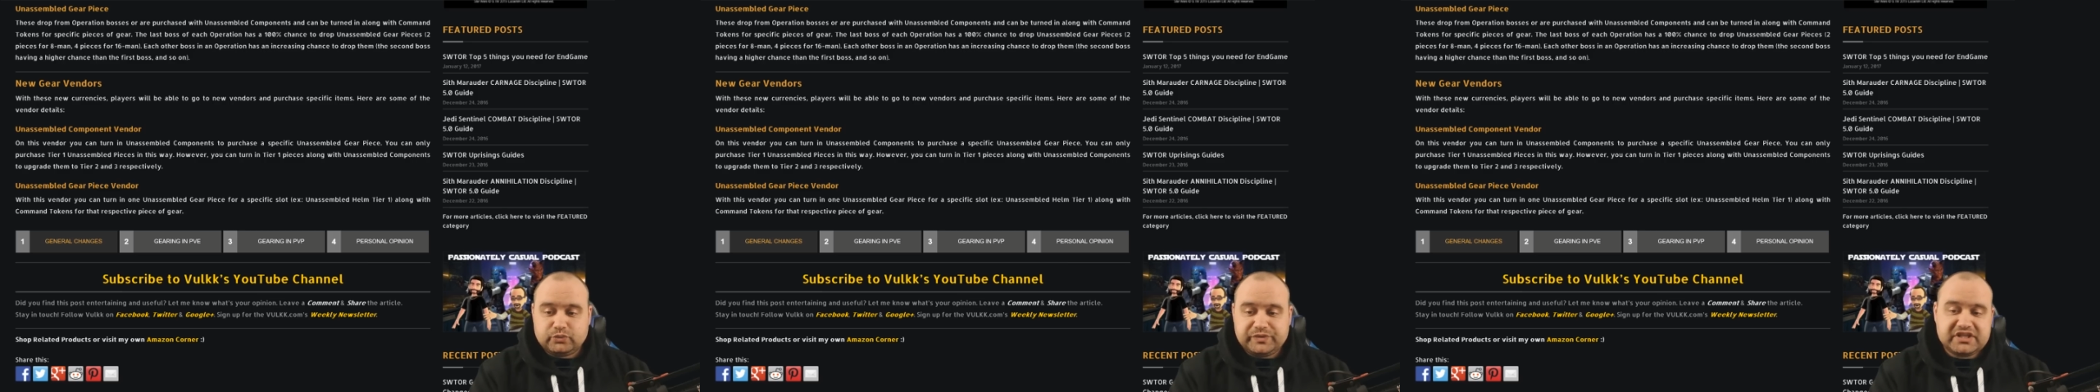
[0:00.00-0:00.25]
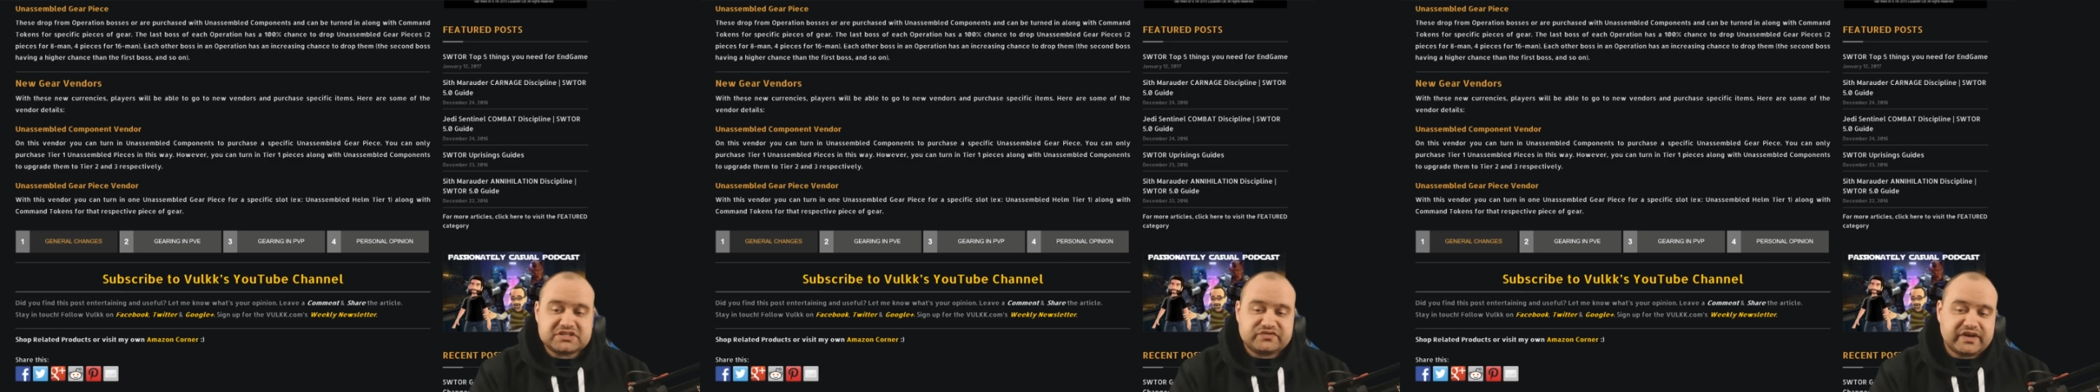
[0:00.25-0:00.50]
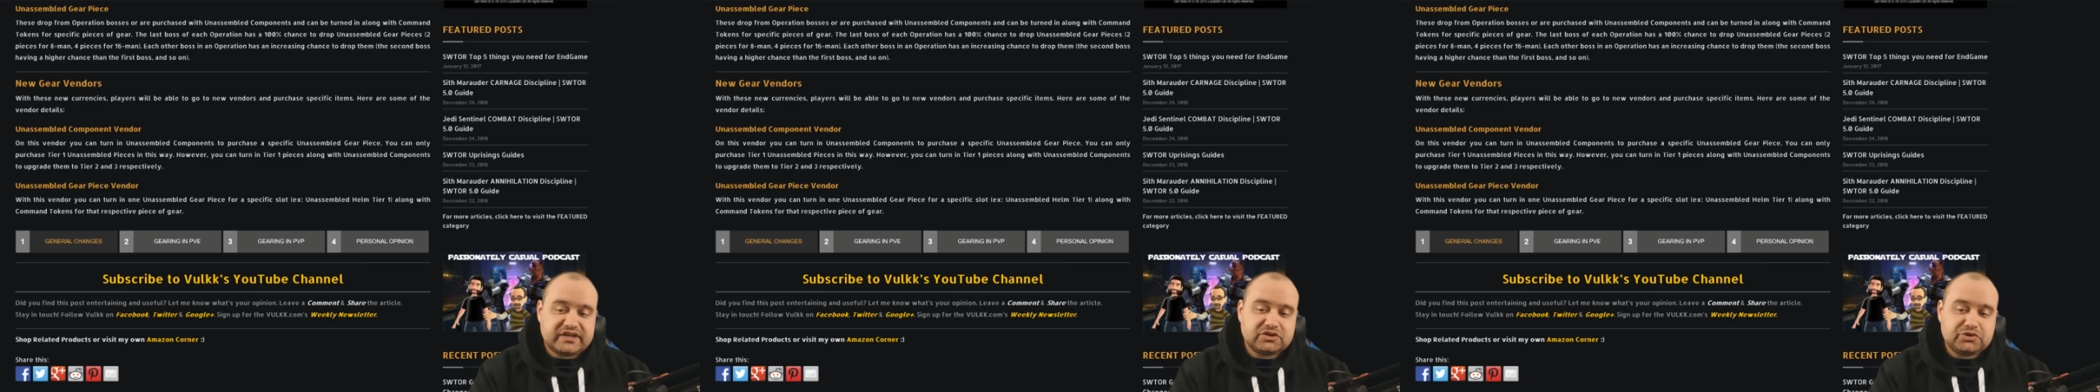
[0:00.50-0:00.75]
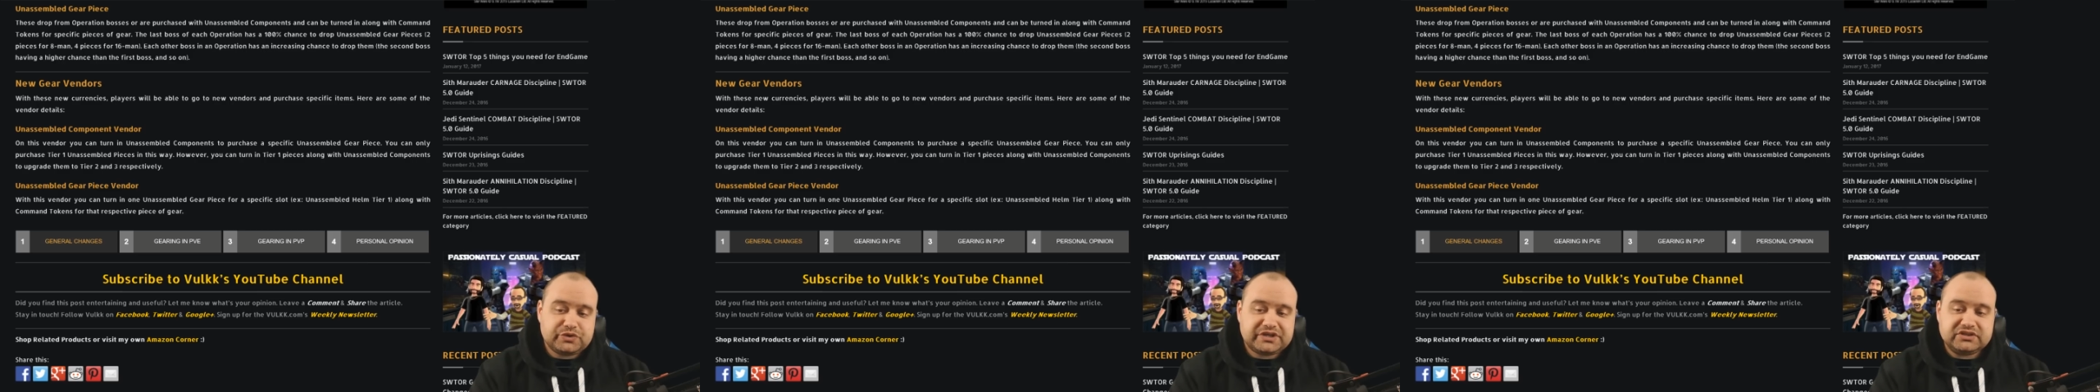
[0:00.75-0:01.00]
With this vendor,
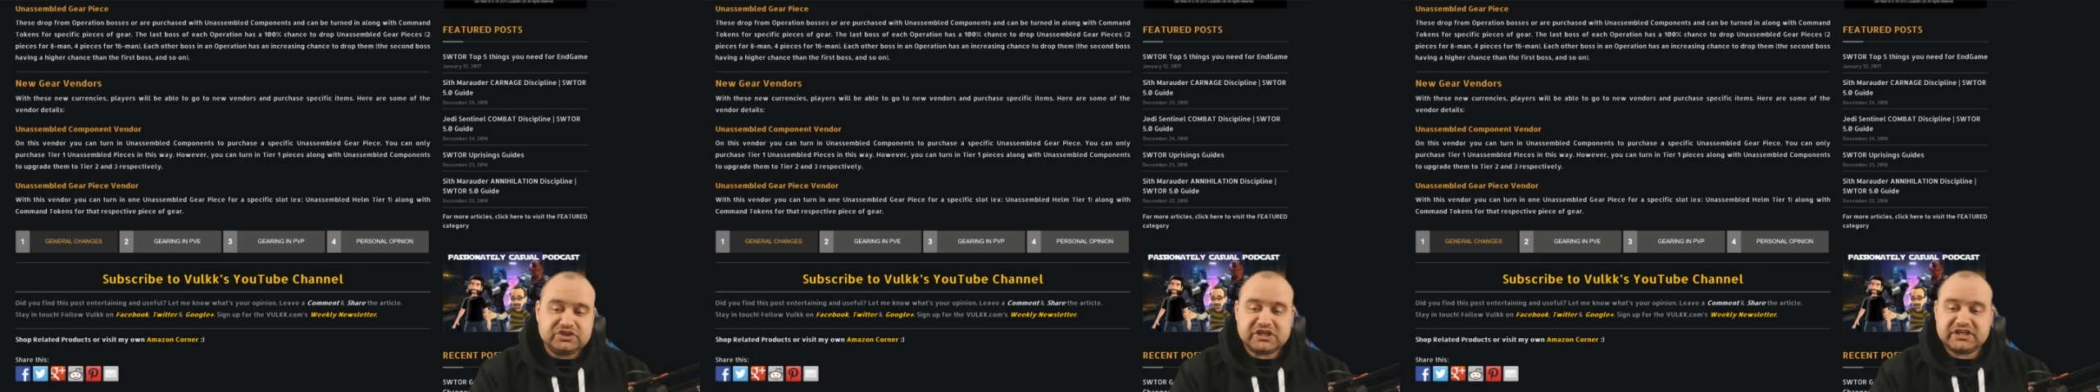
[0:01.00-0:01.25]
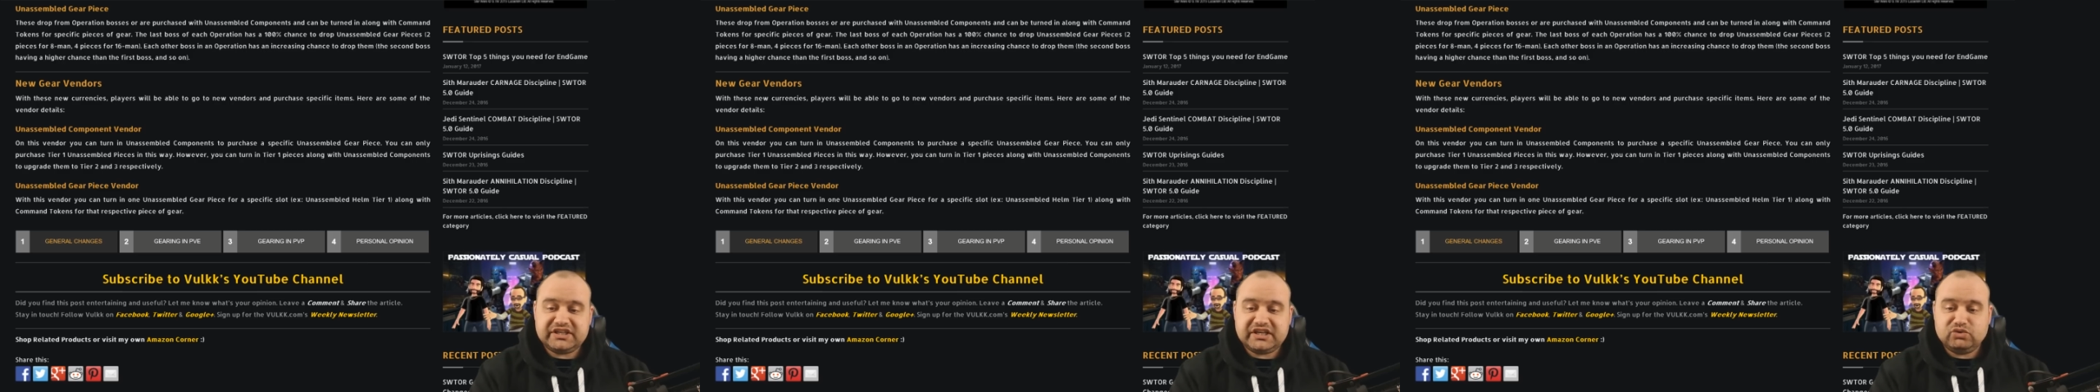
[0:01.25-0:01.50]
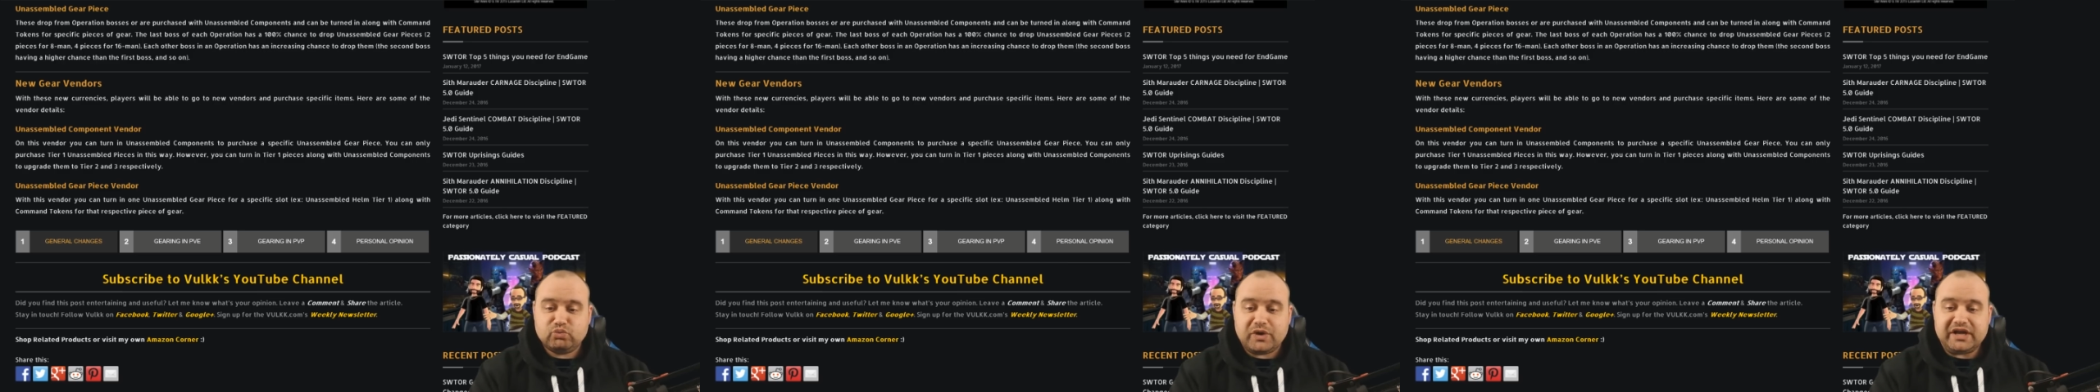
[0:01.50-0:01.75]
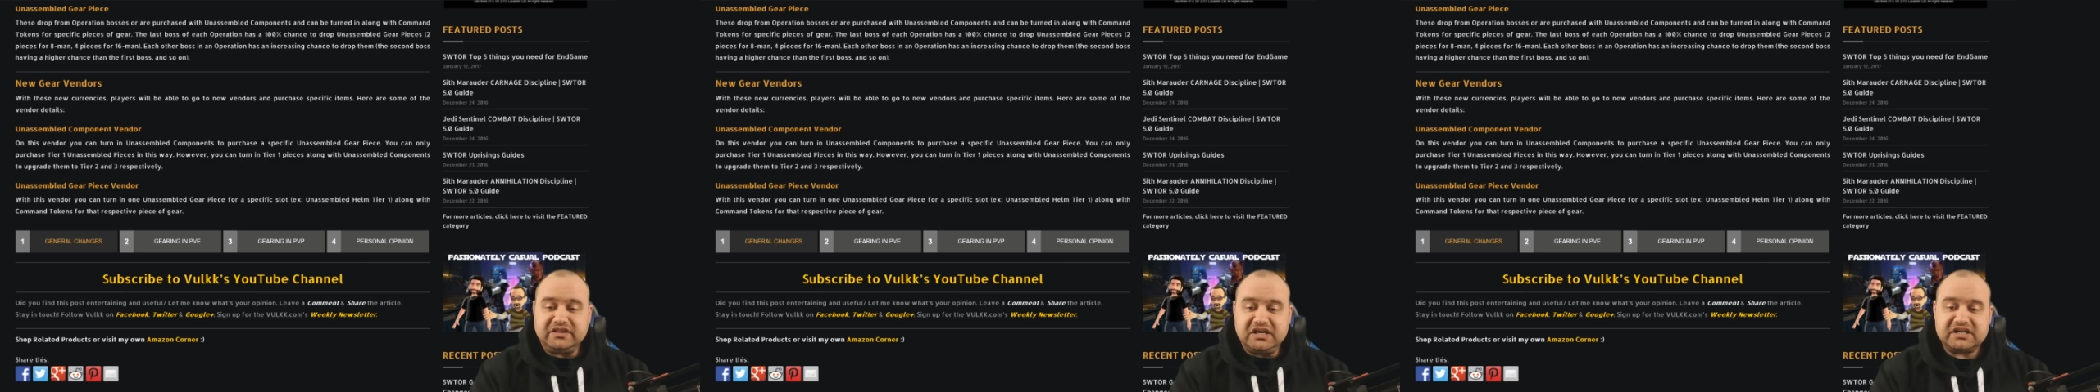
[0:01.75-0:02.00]
you can turn in one